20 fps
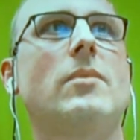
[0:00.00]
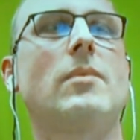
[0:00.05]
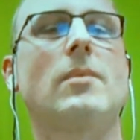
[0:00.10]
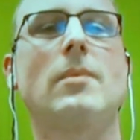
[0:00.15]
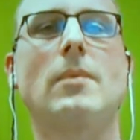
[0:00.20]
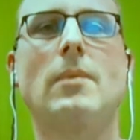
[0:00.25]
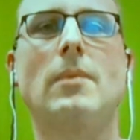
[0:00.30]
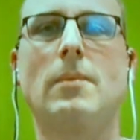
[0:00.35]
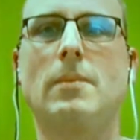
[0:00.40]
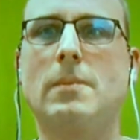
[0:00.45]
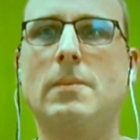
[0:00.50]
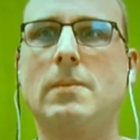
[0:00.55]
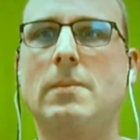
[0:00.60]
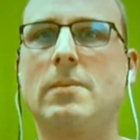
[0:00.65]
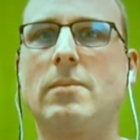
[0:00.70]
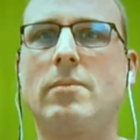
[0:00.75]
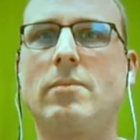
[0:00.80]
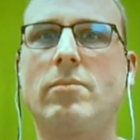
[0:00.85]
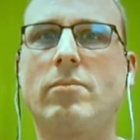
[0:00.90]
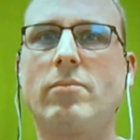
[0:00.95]
I'm looking
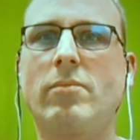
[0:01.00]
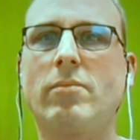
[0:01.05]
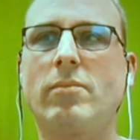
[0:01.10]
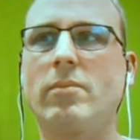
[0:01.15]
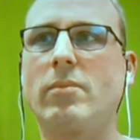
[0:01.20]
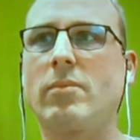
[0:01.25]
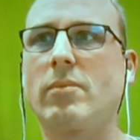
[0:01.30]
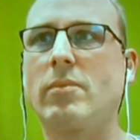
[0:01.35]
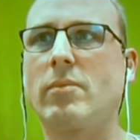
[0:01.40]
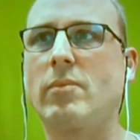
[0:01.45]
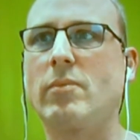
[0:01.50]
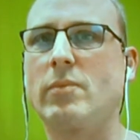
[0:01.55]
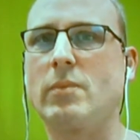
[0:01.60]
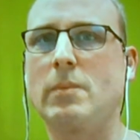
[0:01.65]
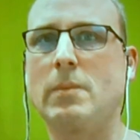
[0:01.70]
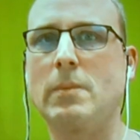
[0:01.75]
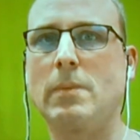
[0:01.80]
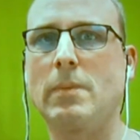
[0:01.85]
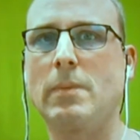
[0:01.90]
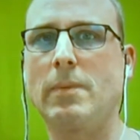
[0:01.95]
around.
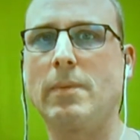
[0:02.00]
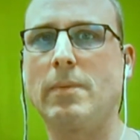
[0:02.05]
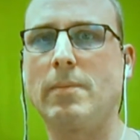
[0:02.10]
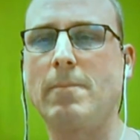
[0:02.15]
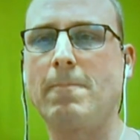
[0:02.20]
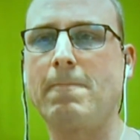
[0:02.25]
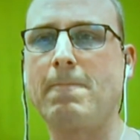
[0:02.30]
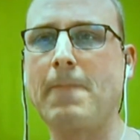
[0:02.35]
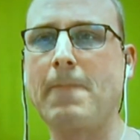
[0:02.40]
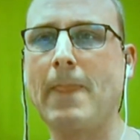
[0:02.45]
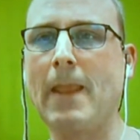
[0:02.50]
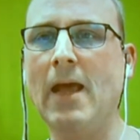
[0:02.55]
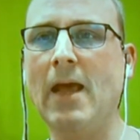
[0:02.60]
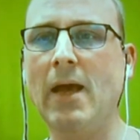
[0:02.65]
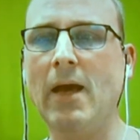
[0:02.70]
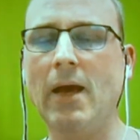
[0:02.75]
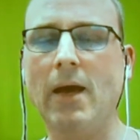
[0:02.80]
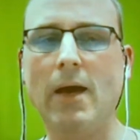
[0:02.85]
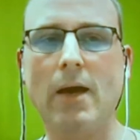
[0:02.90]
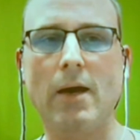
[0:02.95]
Unfortunately, the
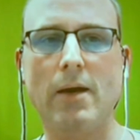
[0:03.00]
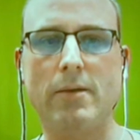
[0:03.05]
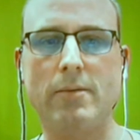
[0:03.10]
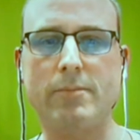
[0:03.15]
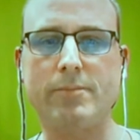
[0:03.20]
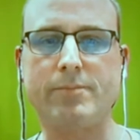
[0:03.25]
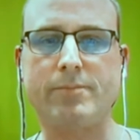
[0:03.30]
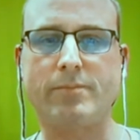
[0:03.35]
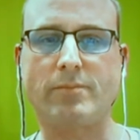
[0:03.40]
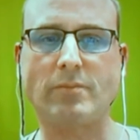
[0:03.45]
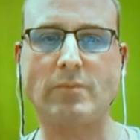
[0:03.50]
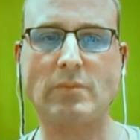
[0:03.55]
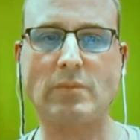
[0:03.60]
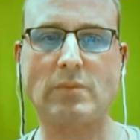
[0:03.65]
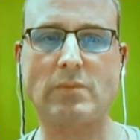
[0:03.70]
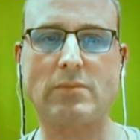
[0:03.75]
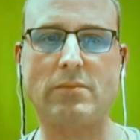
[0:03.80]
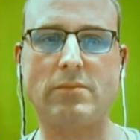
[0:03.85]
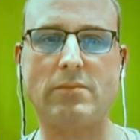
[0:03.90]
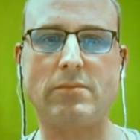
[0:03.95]
pizza's arrived here,
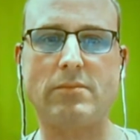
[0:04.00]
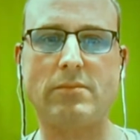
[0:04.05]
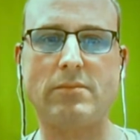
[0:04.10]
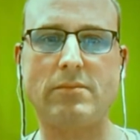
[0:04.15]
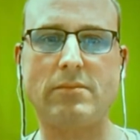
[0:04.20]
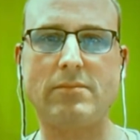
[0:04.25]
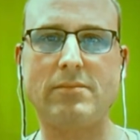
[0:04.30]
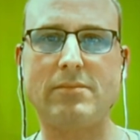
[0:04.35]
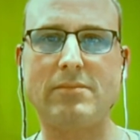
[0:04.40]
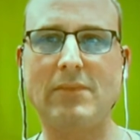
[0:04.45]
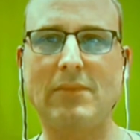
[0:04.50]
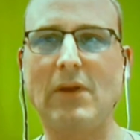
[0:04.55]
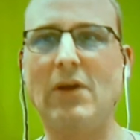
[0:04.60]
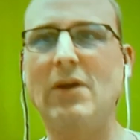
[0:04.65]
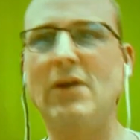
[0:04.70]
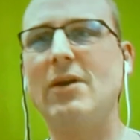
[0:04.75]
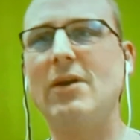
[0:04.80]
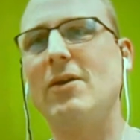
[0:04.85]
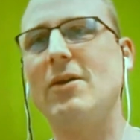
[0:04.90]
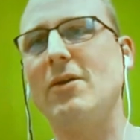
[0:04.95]
so the... Uh
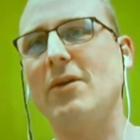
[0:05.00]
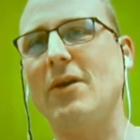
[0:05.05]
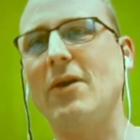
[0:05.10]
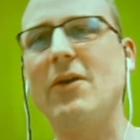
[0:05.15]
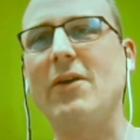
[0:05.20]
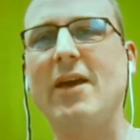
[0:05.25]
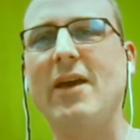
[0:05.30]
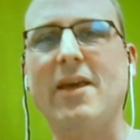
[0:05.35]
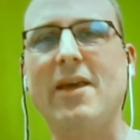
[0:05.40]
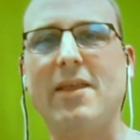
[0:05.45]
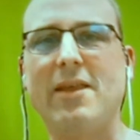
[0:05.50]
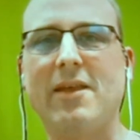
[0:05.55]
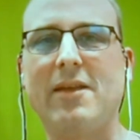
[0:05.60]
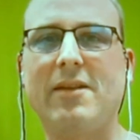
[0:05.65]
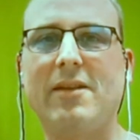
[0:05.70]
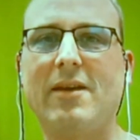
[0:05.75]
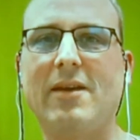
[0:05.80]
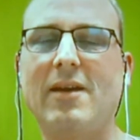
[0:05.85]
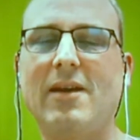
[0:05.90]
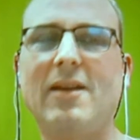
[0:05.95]
oh, okay. Then
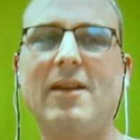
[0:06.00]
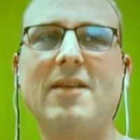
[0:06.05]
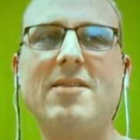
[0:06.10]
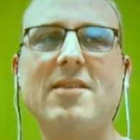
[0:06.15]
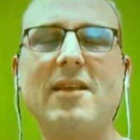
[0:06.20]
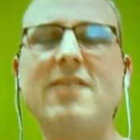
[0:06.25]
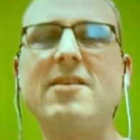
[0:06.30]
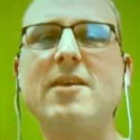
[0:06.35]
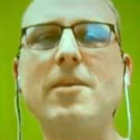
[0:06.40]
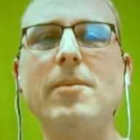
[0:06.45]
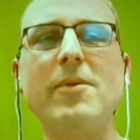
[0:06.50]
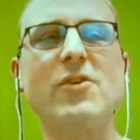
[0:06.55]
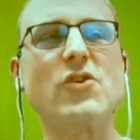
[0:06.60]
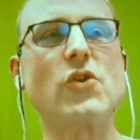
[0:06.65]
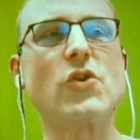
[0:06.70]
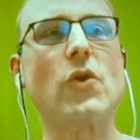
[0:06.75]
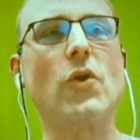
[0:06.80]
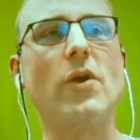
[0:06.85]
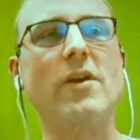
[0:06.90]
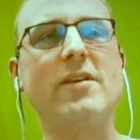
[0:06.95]
uh, let's, let's keep it
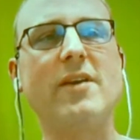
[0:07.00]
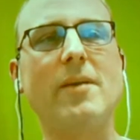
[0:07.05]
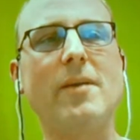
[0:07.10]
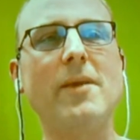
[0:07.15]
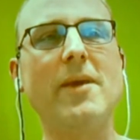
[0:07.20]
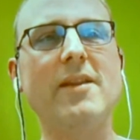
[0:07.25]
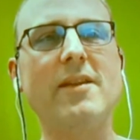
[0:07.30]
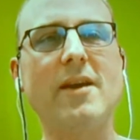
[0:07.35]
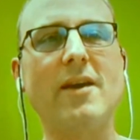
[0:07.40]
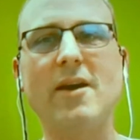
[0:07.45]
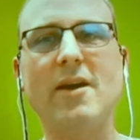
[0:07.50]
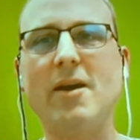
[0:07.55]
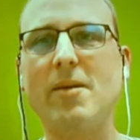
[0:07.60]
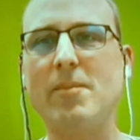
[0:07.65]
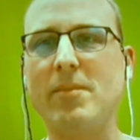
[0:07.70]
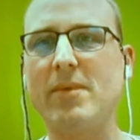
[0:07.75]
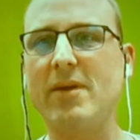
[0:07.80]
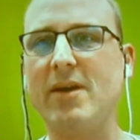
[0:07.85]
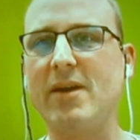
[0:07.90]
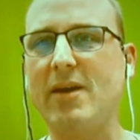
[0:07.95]
short. I mean, um,
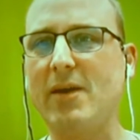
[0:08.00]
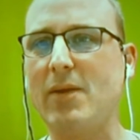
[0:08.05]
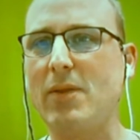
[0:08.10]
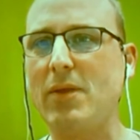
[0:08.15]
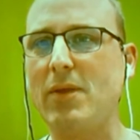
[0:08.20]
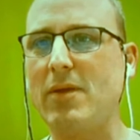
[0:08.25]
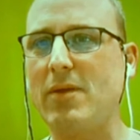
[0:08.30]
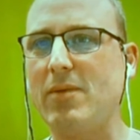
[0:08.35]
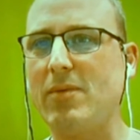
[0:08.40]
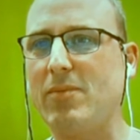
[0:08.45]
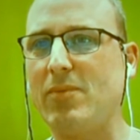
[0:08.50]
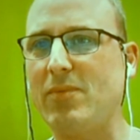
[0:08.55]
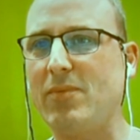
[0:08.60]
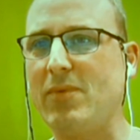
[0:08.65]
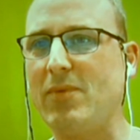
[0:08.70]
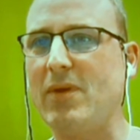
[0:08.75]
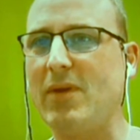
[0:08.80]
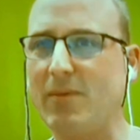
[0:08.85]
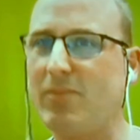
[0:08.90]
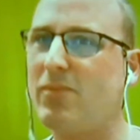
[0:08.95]
uh, the, it,
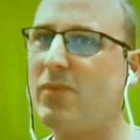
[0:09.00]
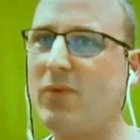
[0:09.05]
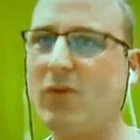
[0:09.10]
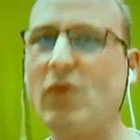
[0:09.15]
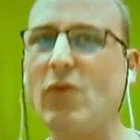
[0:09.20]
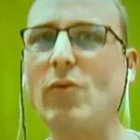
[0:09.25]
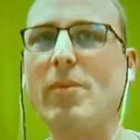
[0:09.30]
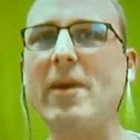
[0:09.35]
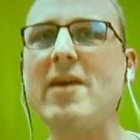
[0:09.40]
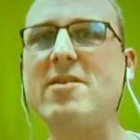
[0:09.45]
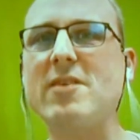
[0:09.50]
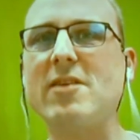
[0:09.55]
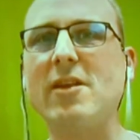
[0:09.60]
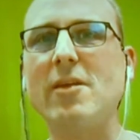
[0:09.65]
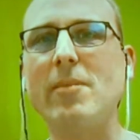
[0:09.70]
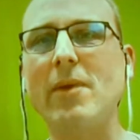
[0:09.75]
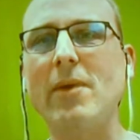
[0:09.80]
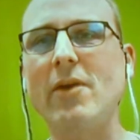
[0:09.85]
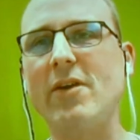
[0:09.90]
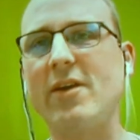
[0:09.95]
it, you're based in
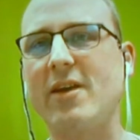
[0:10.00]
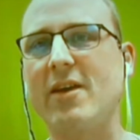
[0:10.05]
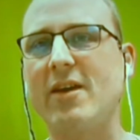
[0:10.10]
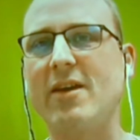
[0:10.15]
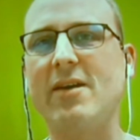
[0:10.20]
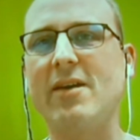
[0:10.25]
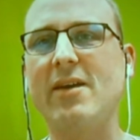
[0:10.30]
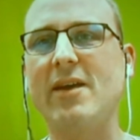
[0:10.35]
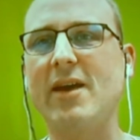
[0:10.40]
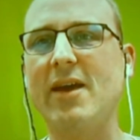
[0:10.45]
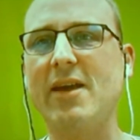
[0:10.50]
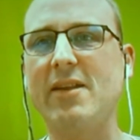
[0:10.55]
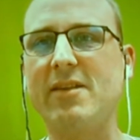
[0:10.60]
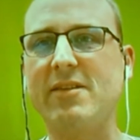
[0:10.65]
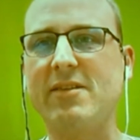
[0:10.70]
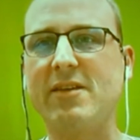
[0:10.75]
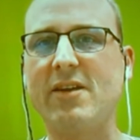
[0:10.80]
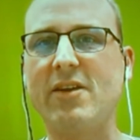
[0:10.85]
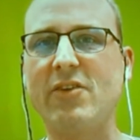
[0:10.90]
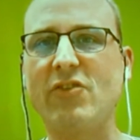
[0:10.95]
America, and
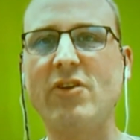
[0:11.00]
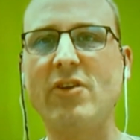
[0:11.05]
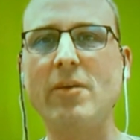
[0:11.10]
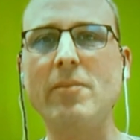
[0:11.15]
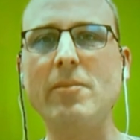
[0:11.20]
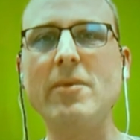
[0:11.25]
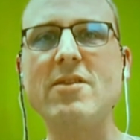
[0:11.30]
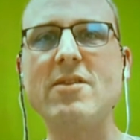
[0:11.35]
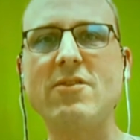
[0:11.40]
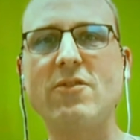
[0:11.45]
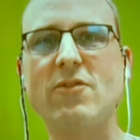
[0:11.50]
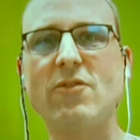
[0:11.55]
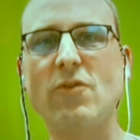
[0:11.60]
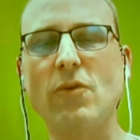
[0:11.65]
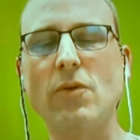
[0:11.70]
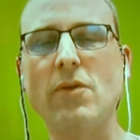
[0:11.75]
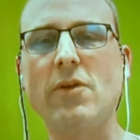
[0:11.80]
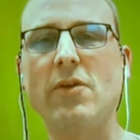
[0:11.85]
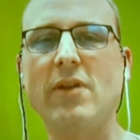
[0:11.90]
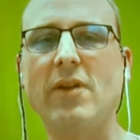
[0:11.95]
shipments to the
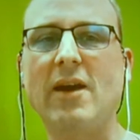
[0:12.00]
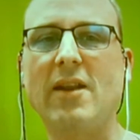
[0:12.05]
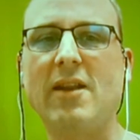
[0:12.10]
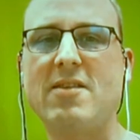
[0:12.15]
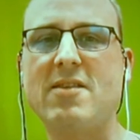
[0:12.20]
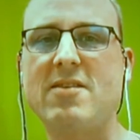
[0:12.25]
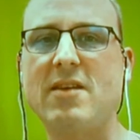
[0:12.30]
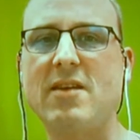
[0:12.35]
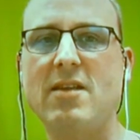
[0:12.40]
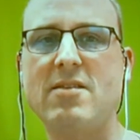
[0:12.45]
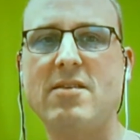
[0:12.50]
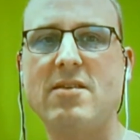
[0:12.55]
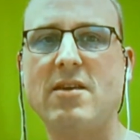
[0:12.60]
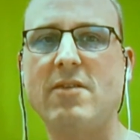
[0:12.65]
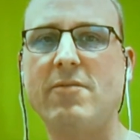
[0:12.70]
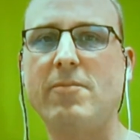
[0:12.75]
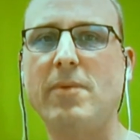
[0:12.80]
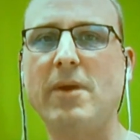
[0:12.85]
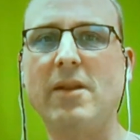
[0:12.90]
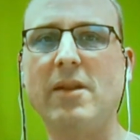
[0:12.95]
United States have
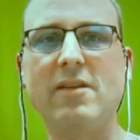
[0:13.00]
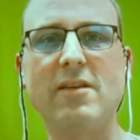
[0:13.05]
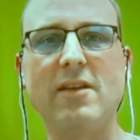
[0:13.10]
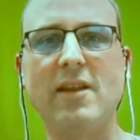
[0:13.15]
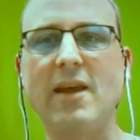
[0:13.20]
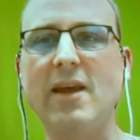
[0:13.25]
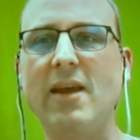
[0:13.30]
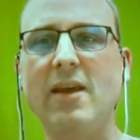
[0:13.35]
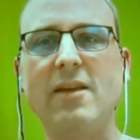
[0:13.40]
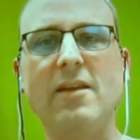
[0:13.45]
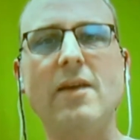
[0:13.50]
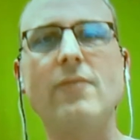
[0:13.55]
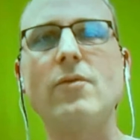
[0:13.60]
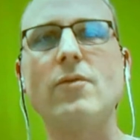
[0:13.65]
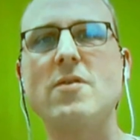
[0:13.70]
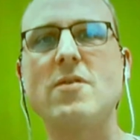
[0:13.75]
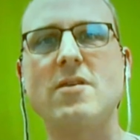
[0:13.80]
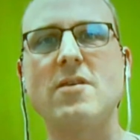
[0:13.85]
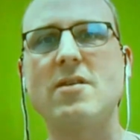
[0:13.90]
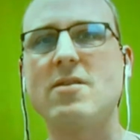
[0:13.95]
been delayed ever
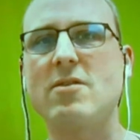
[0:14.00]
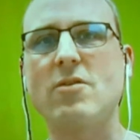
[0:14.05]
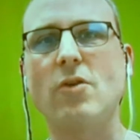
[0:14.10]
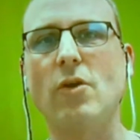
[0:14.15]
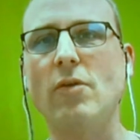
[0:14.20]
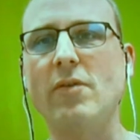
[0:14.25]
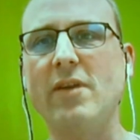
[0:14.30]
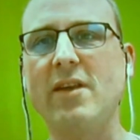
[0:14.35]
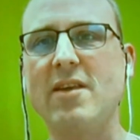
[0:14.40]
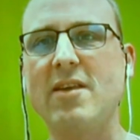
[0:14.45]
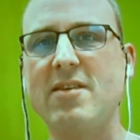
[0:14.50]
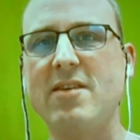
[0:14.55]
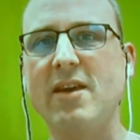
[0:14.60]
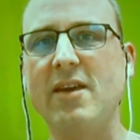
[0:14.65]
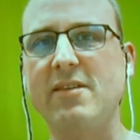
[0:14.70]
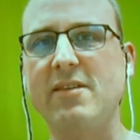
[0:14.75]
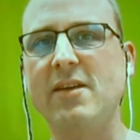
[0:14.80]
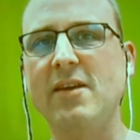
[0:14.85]
since COVID has hit.